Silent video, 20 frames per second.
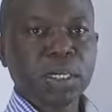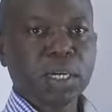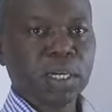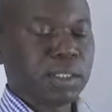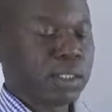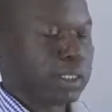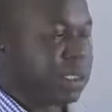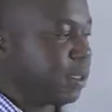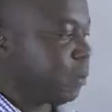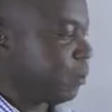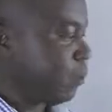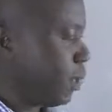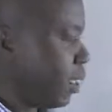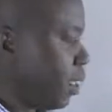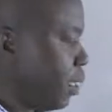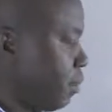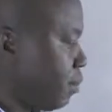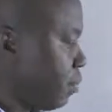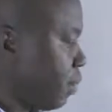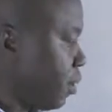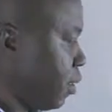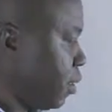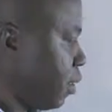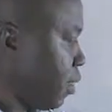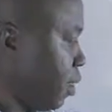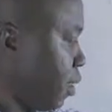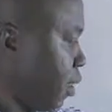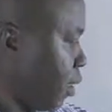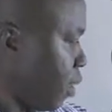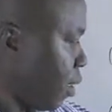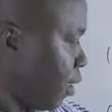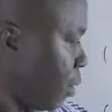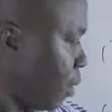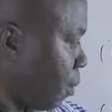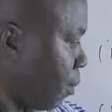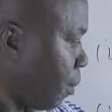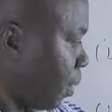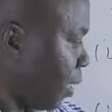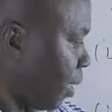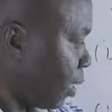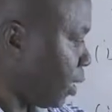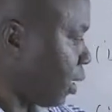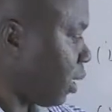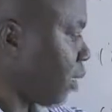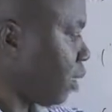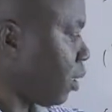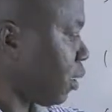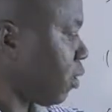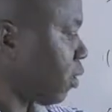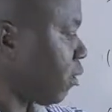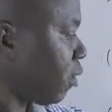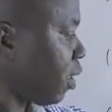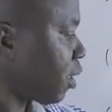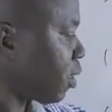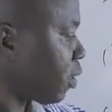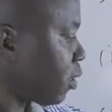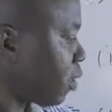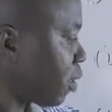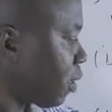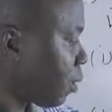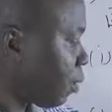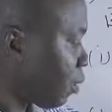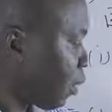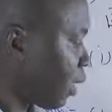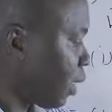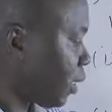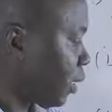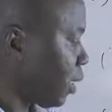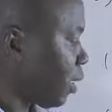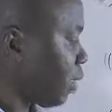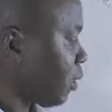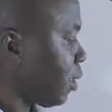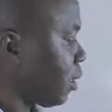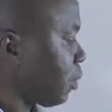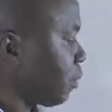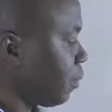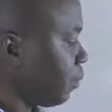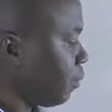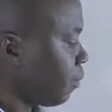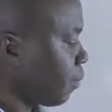and sometimes the parasite, in fact, the parasite